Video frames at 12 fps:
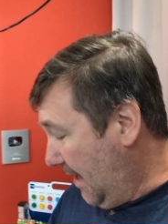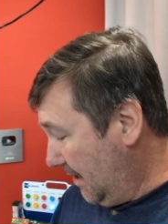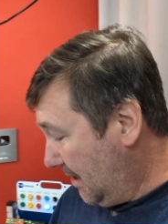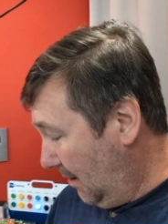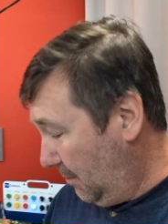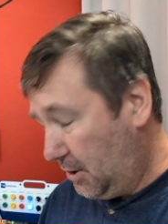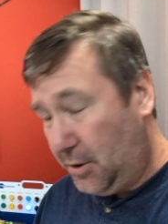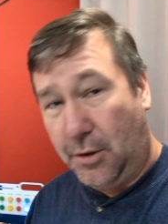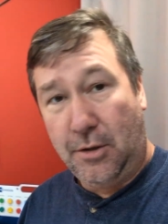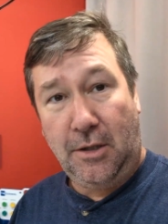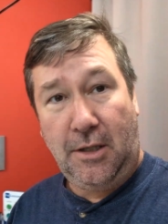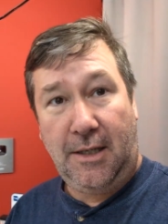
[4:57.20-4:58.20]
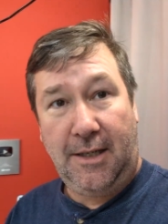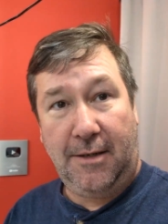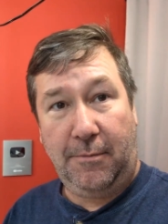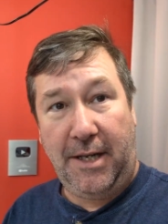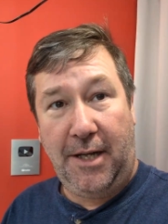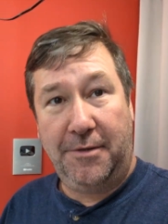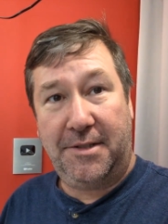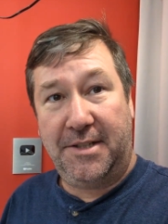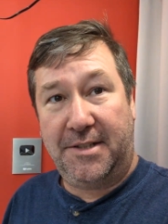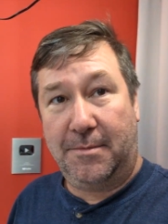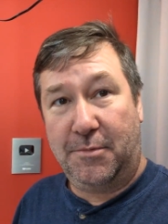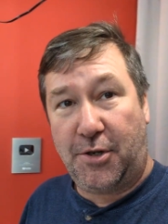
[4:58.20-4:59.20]
Kind of comical. Uh, we
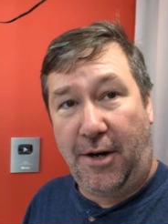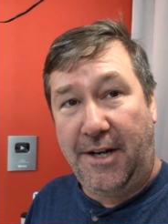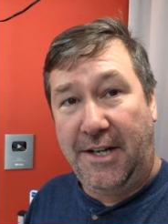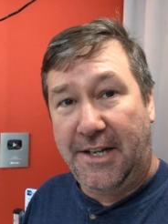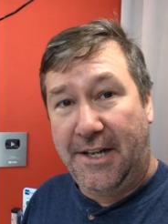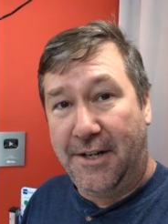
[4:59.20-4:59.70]
hosted some training